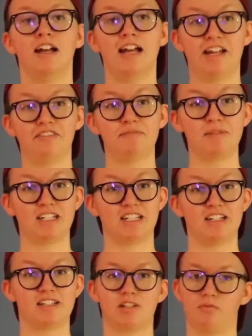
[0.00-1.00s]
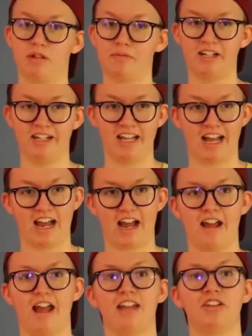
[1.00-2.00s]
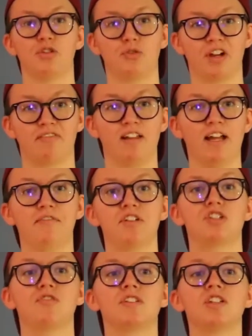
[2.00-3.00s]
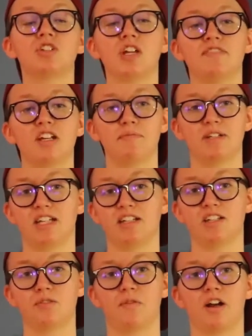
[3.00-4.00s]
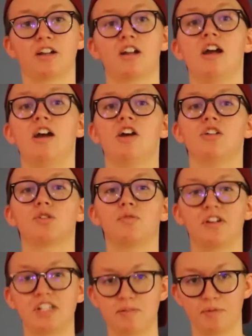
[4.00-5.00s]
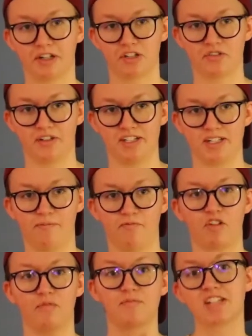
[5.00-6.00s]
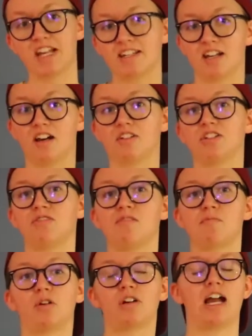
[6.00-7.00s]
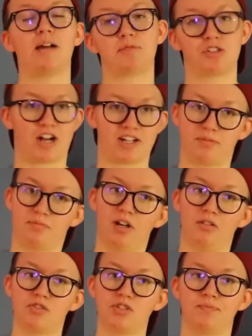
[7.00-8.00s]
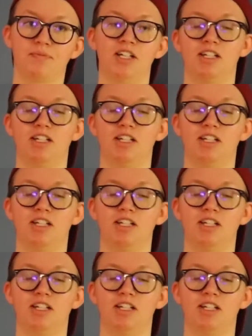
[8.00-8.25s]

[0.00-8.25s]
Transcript: Henri Matisse, The Woman in the Hat, and The Joy of Life shows the shift of Matisse's work towards spiritualism from Cézanne to a more abstract approach.